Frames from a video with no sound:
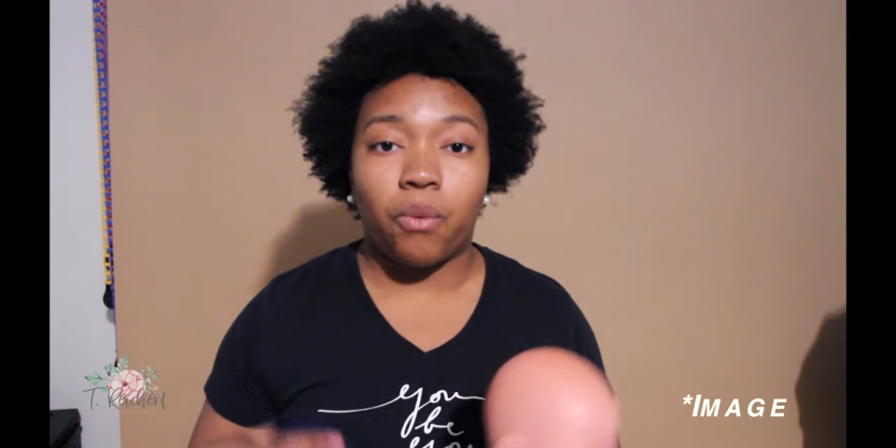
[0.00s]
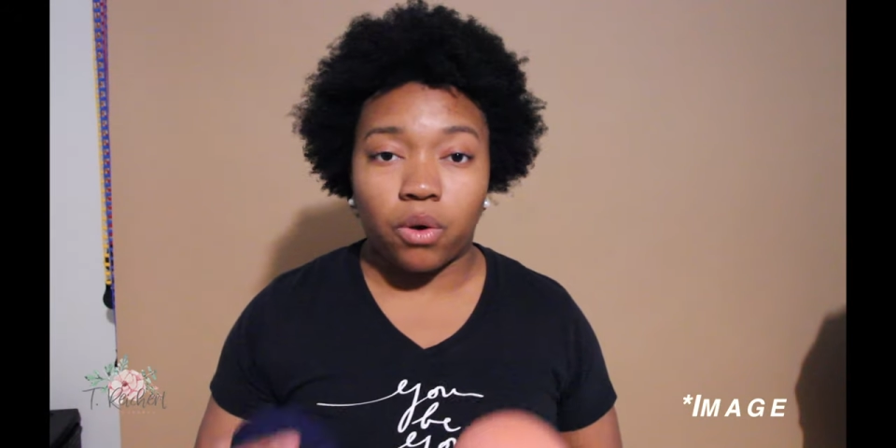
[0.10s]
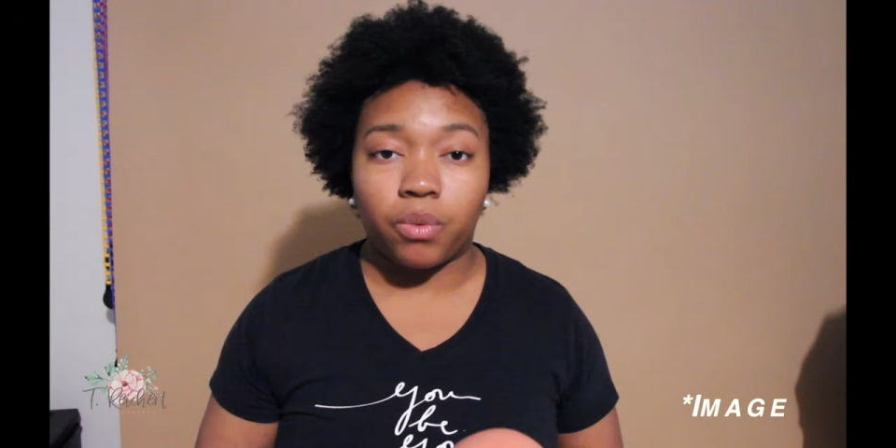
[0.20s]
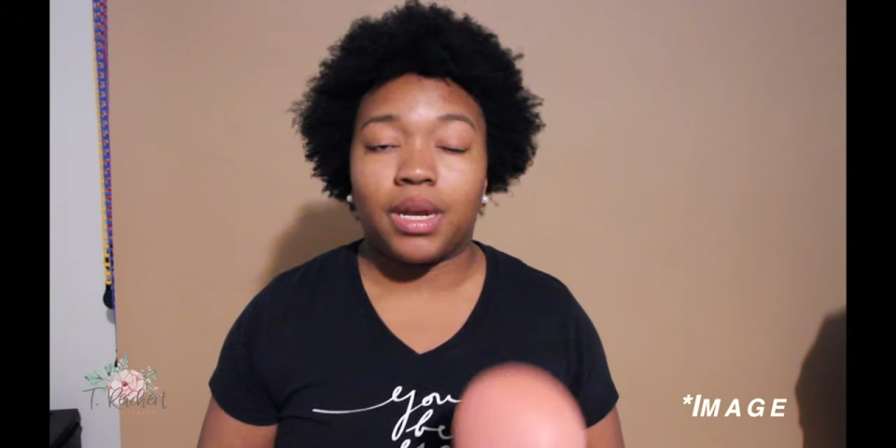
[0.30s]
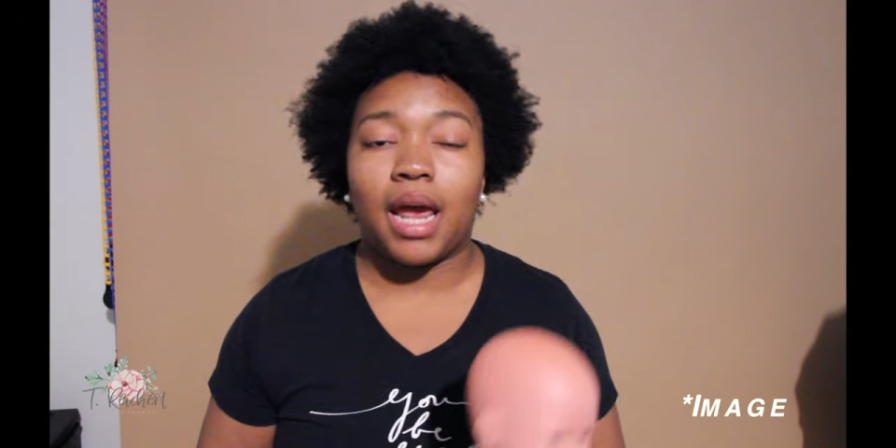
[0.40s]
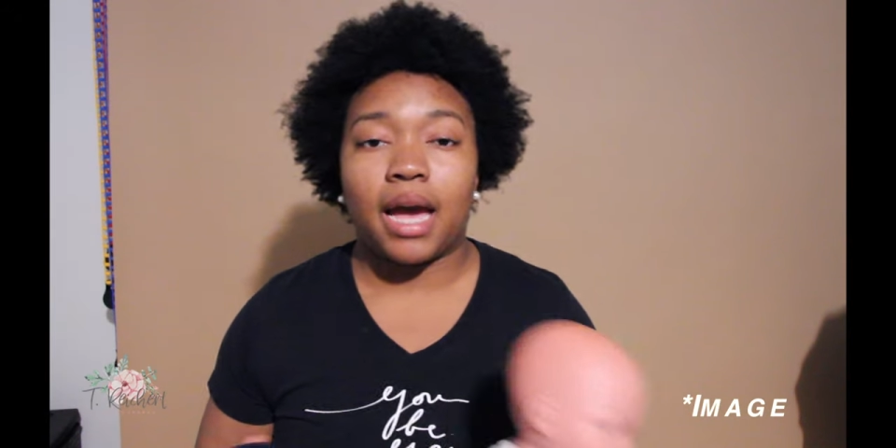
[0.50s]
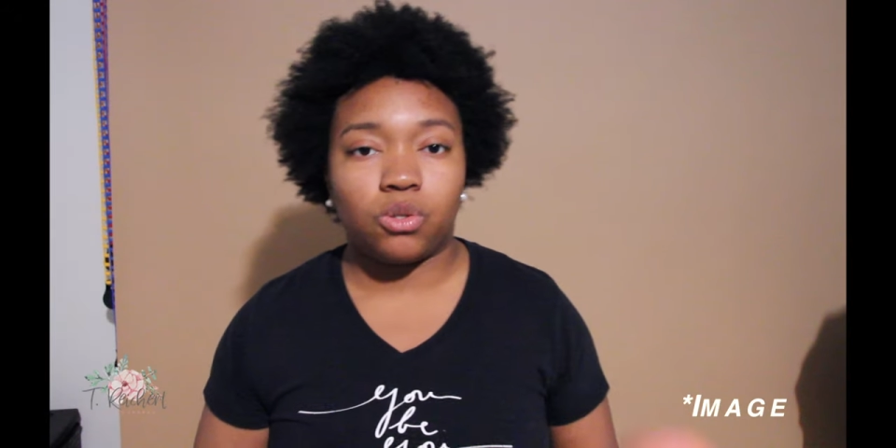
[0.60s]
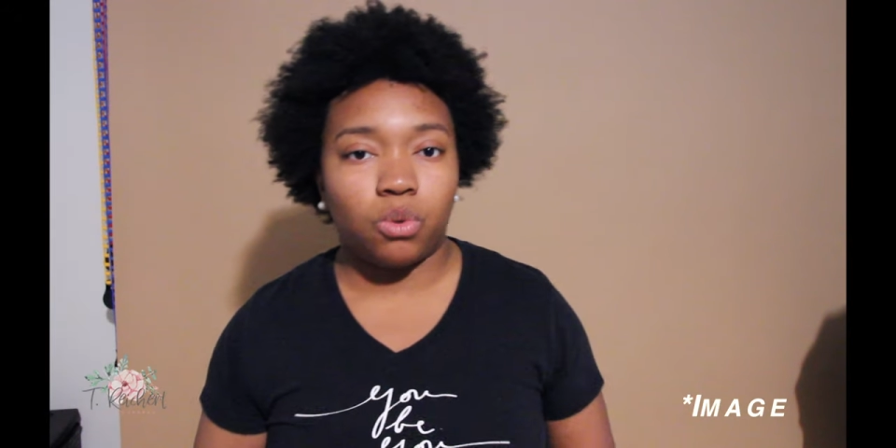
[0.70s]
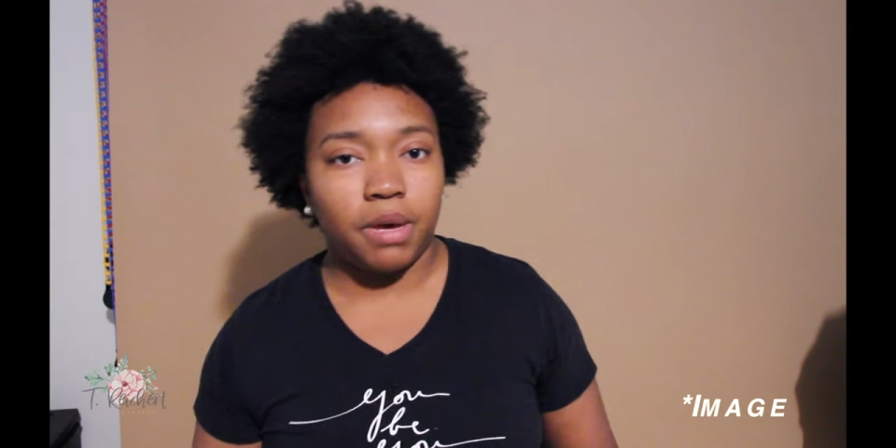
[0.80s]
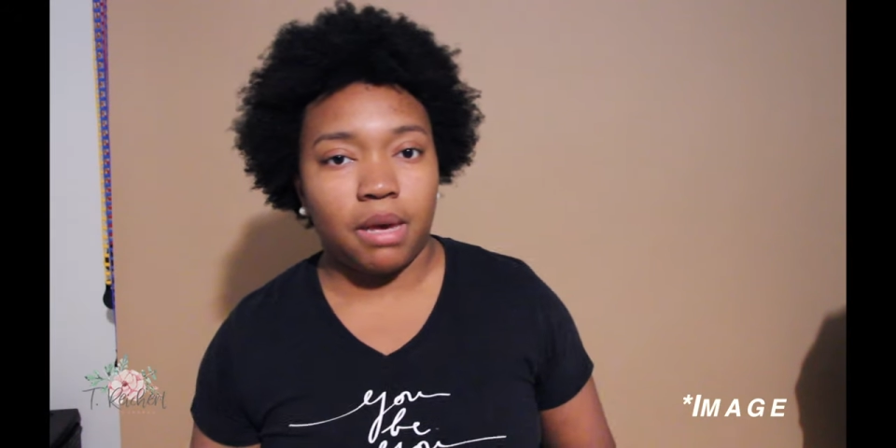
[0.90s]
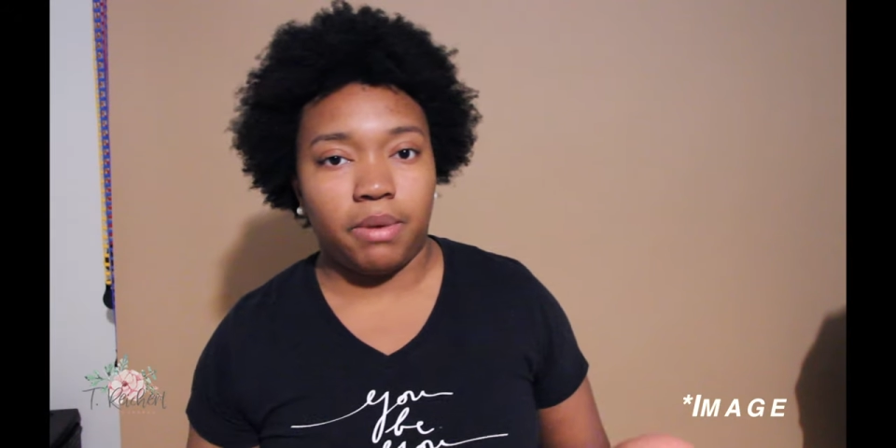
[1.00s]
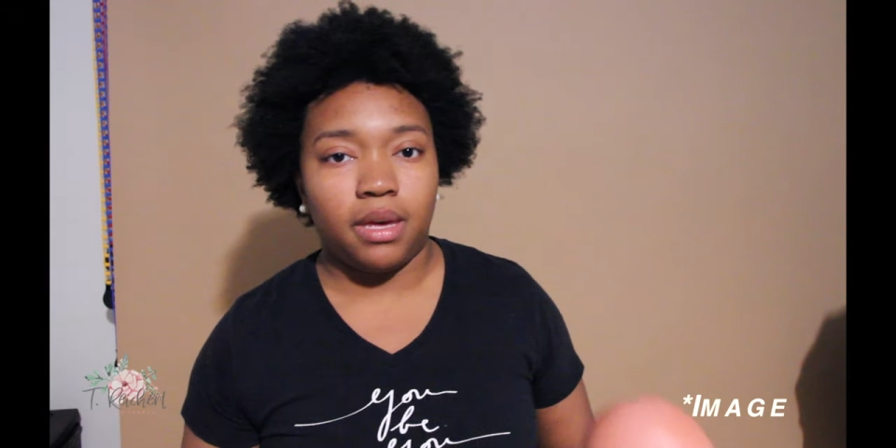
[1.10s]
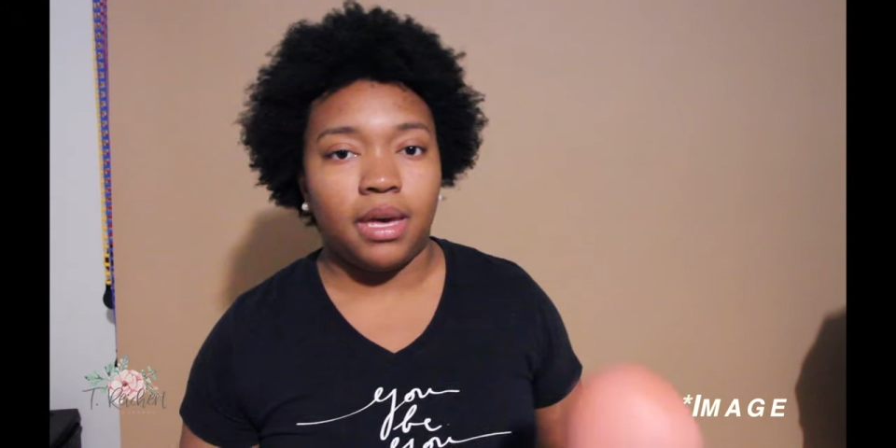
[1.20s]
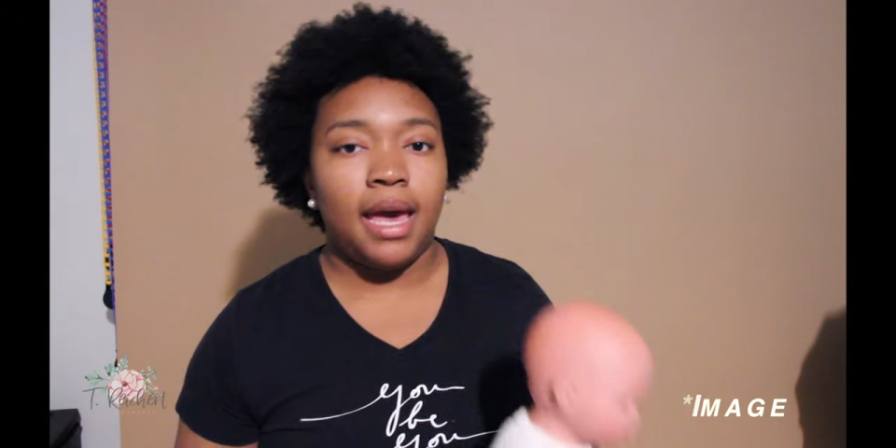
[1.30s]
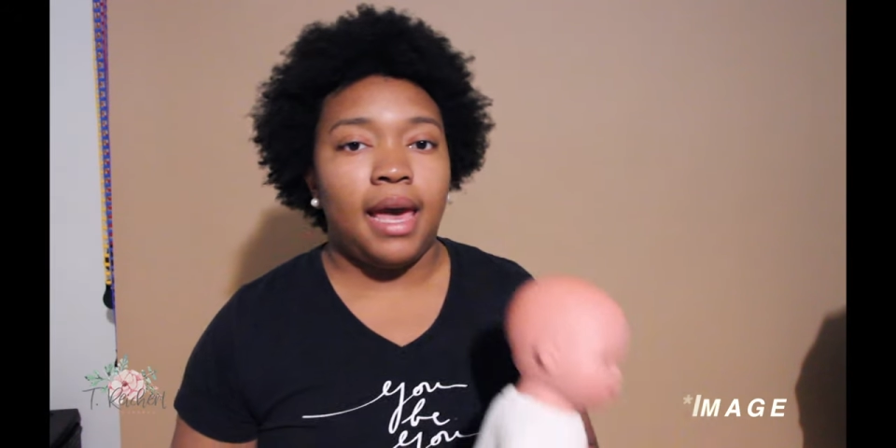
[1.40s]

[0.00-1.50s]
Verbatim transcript: work with an actual baby